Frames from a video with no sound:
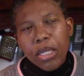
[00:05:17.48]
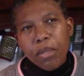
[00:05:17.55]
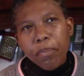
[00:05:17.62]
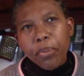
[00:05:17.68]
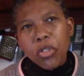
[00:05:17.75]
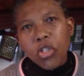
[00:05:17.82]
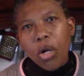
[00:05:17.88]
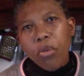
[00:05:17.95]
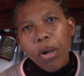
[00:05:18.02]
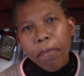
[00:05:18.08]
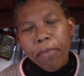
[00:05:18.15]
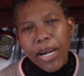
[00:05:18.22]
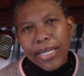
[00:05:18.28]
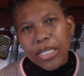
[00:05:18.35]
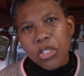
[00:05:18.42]
put our
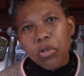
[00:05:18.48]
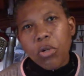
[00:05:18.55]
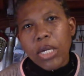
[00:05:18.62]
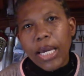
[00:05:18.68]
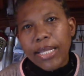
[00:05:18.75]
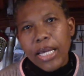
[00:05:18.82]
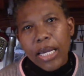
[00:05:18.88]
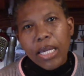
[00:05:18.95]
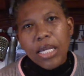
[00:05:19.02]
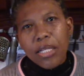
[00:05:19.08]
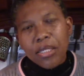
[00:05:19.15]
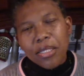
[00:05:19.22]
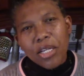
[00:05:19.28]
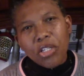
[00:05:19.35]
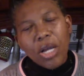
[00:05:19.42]
body together
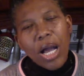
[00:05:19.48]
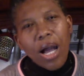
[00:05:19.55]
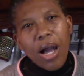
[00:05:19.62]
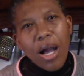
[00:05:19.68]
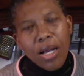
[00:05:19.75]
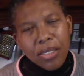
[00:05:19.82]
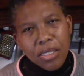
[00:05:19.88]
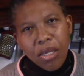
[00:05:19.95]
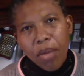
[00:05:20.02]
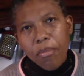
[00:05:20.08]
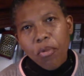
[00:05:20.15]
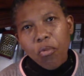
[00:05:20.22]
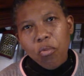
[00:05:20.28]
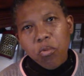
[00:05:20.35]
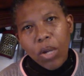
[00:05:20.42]
in such an
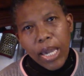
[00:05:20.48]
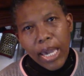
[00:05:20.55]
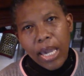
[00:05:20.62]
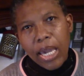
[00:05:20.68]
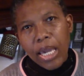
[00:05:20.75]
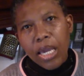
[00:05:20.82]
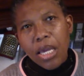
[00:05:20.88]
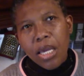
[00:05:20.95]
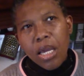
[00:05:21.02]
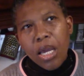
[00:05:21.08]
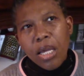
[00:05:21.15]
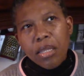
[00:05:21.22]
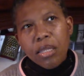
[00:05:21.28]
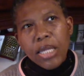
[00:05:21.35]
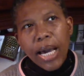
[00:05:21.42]
awesome way
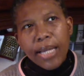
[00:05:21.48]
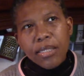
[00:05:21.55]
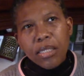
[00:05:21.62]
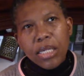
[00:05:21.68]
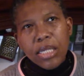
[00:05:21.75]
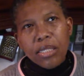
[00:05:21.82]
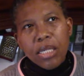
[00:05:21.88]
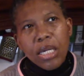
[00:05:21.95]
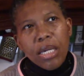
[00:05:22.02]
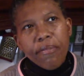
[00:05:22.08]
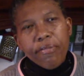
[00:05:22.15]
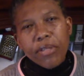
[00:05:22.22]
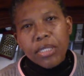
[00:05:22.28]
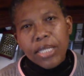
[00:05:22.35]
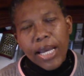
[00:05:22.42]
that it
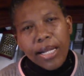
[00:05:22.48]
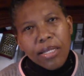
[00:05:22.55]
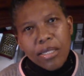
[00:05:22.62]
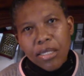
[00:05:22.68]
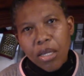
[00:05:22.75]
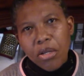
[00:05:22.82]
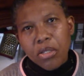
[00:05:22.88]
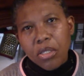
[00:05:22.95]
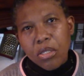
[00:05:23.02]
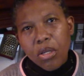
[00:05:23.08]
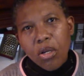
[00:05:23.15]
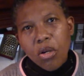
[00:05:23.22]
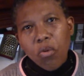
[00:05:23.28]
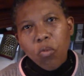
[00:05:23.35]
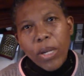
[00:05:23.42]
even tells us
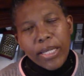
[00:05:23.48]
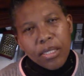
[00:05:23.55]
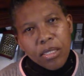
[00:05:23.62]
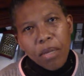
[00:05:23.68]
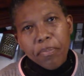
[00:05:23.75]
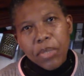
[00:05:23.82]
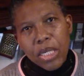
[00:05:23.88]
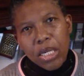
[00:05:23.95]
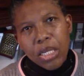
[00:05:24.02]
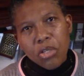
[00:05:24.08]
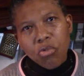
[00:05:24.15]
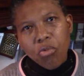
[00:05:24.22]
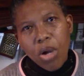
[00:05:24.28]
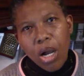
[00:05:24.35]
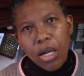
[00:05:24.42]
when something
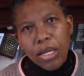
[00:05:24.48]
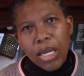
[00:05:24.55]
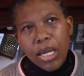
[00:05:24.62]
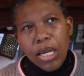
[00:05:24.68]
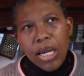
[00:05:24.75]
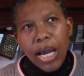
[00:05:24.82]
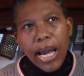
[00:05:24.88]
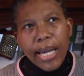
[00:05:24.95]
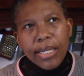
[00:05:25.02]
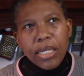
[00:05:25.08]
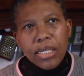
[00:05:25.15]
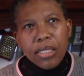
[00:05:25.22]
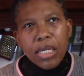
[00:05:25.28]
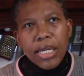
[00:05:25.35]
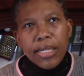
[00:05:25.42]
is wrong. And
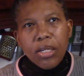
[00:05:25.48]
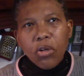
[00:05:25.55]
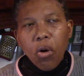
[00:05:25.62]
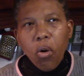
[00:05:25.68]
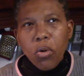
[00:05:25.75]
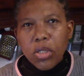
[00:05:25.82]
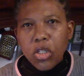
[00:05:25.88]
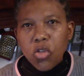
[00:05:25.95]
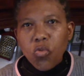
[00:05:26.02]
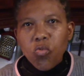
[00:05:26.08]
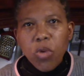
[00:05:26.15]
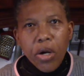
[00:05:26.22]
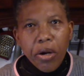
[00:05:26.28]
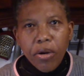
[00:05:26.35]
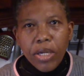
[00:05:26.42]
it goes to
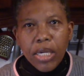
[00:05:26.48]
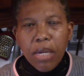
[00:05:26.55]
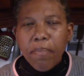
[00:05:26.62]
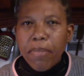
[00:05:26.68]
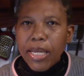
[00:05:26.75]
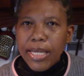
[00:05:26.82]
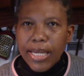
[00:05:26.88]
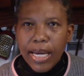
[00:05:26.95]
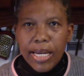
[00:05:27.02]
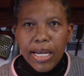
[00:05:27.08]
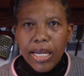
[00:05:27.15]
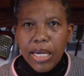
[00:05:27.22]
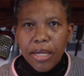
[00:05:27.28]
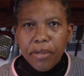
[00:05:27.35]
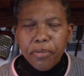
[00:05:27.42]
work
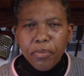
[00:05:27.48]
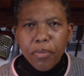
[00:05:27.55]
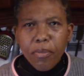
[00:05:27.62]
immediately.